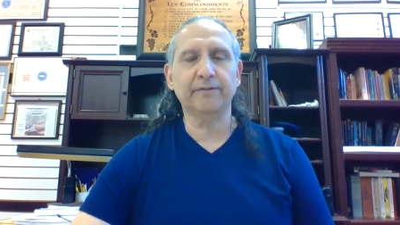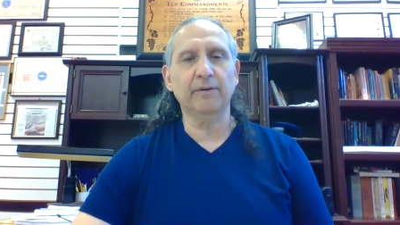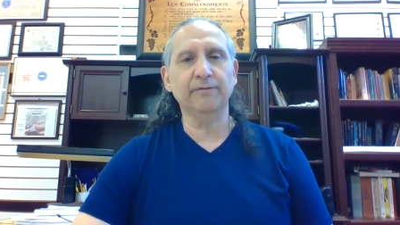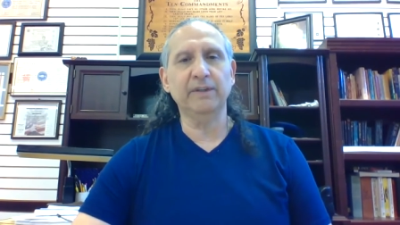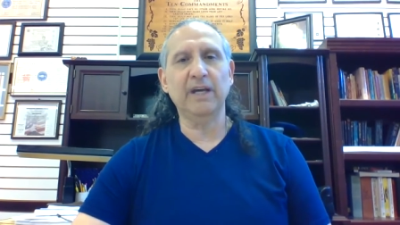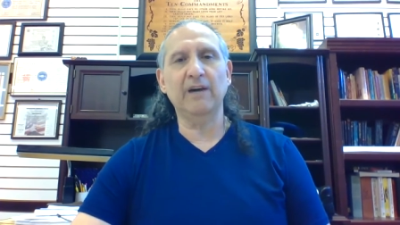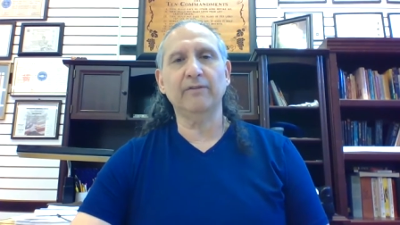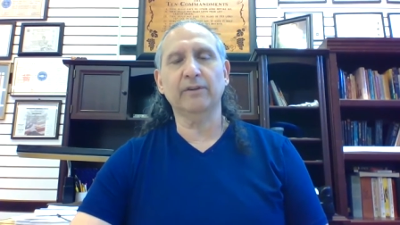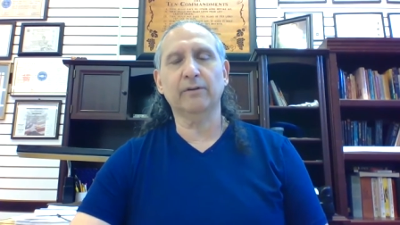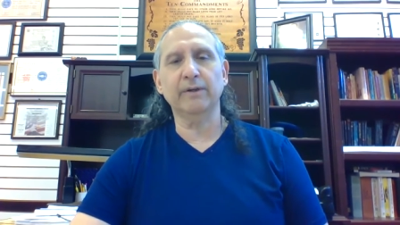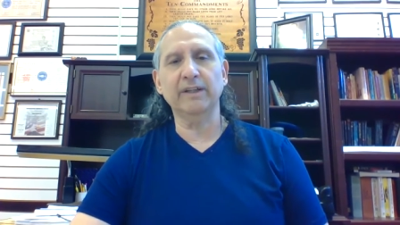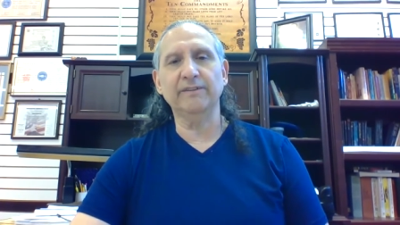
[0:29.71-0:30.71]
So if you have a
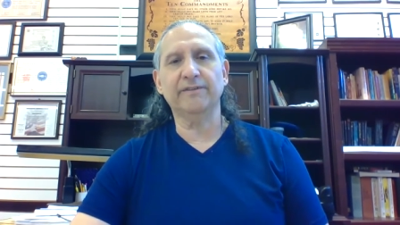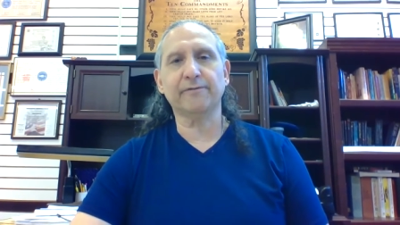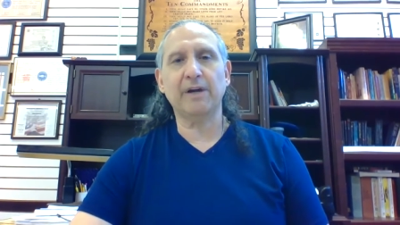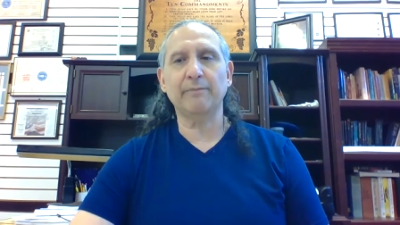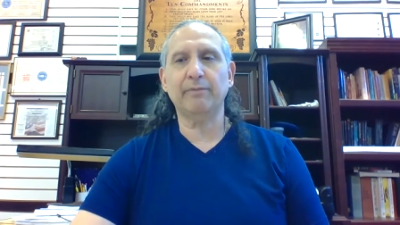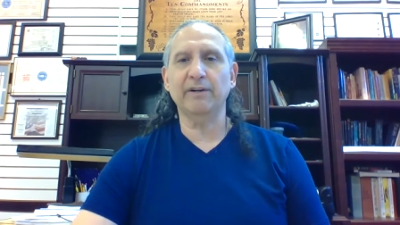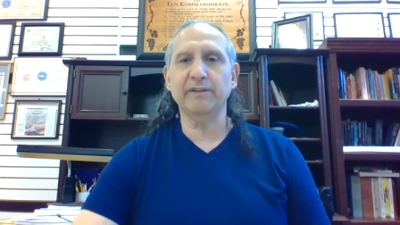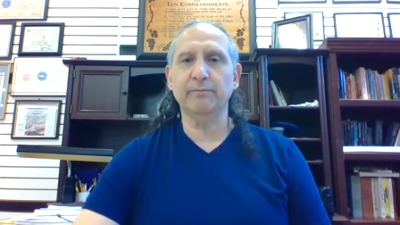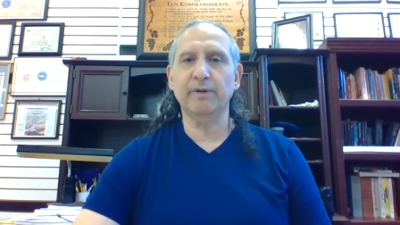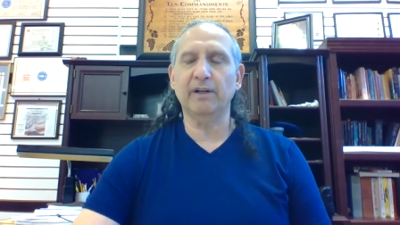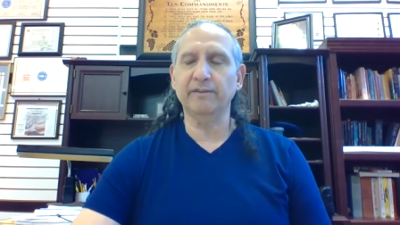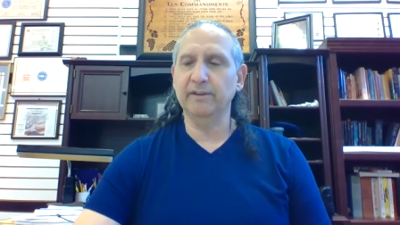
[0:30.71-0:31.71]
green stripe on your
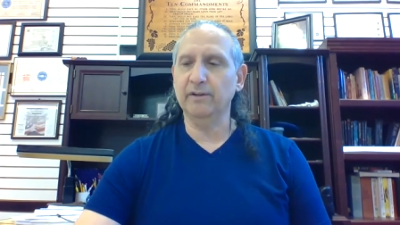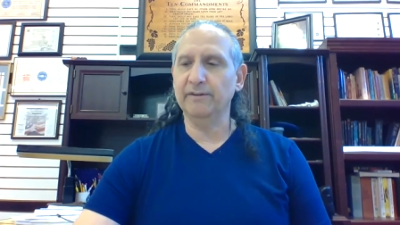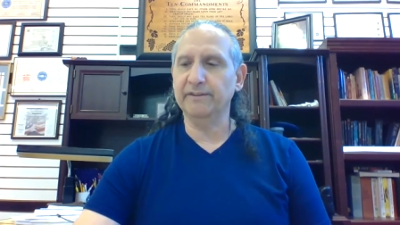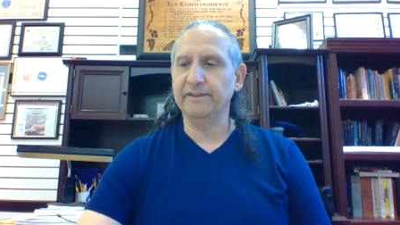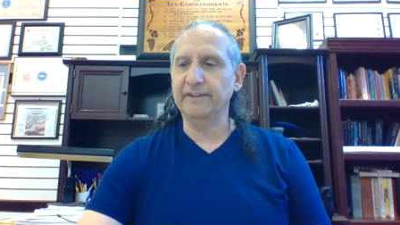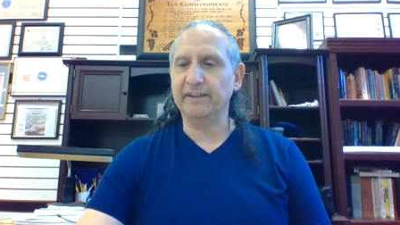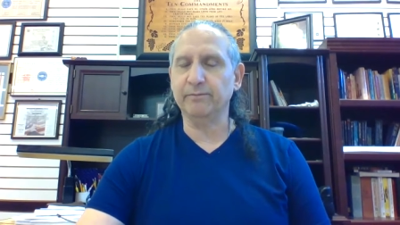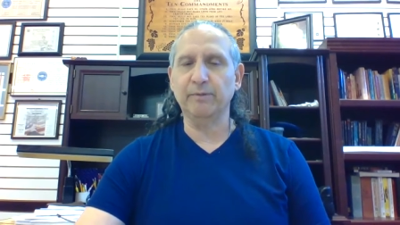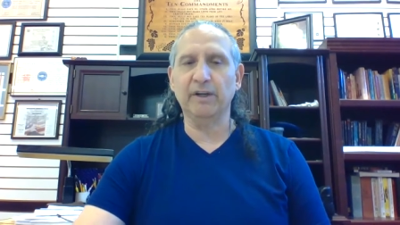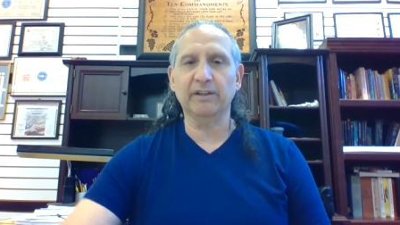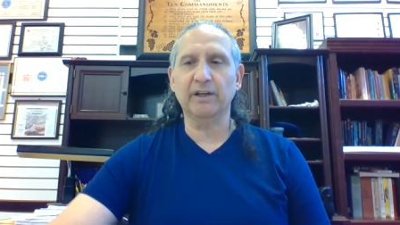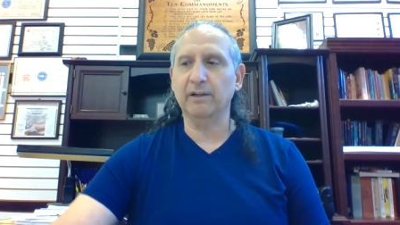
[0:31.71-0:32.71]
belt, you know that the next
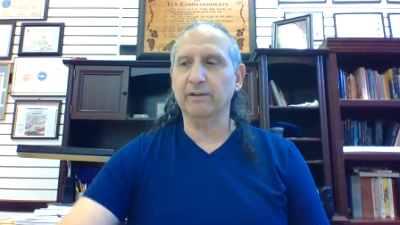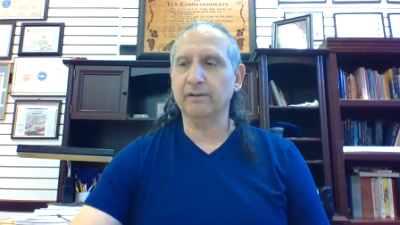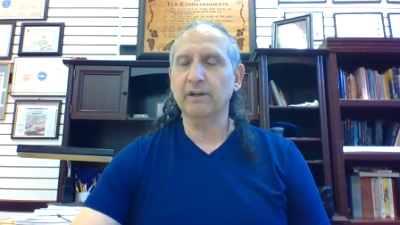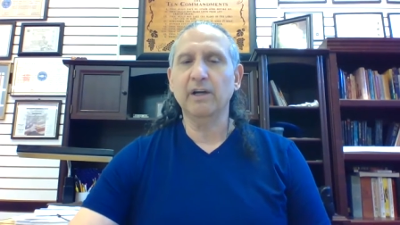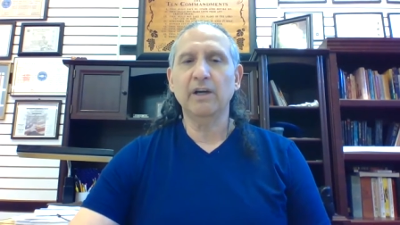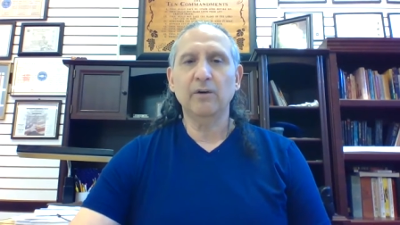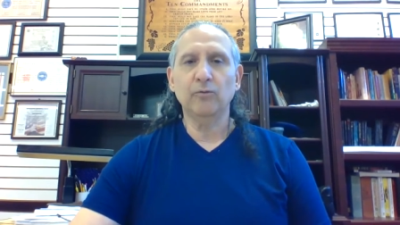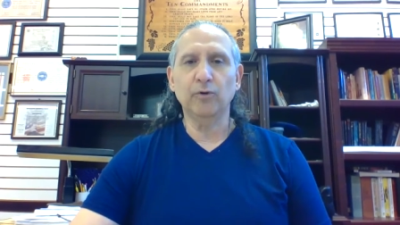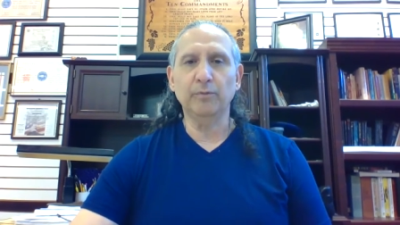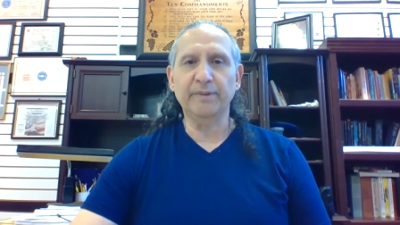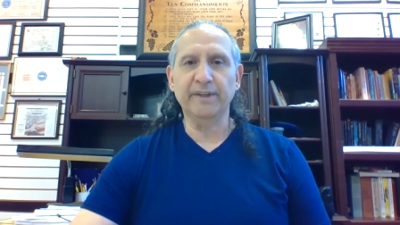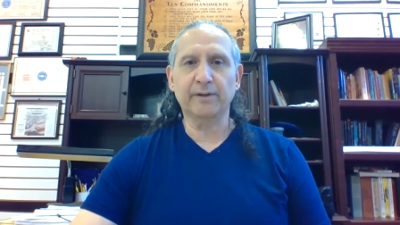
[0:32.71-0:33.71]
belt color
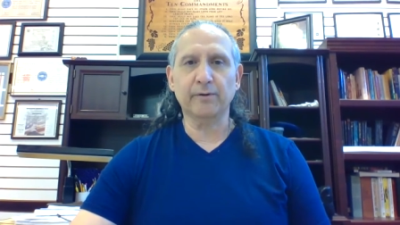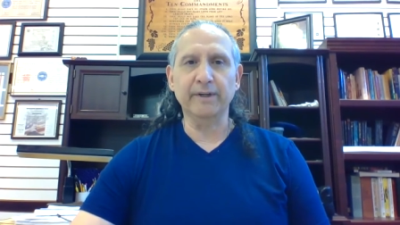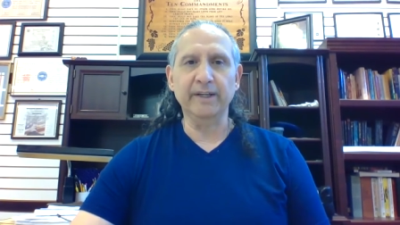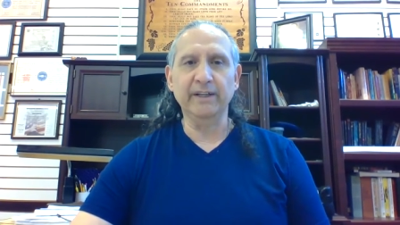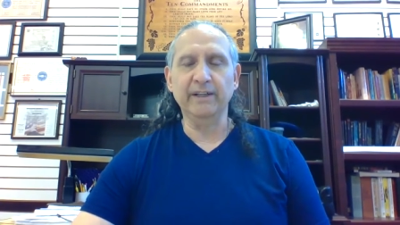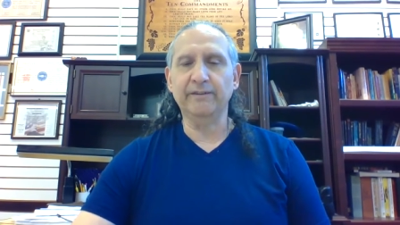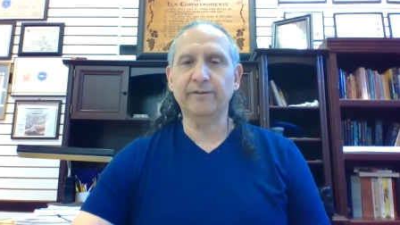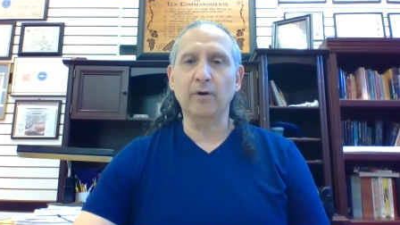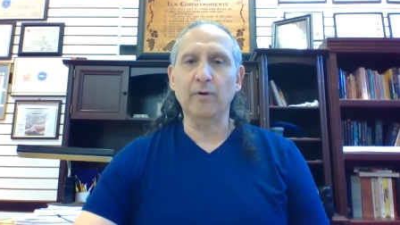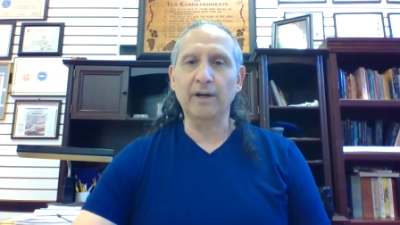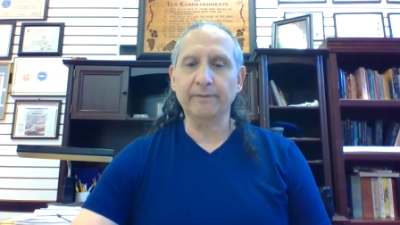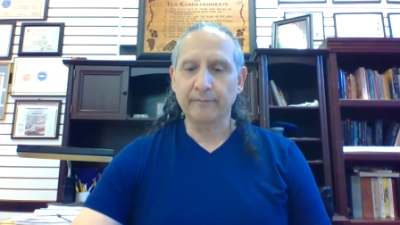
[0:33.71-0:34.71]
will be green, and so
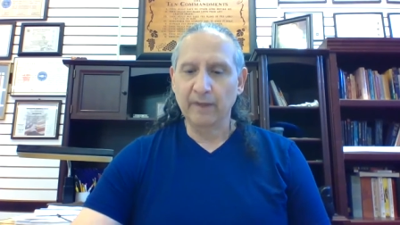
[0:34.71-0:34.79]
on.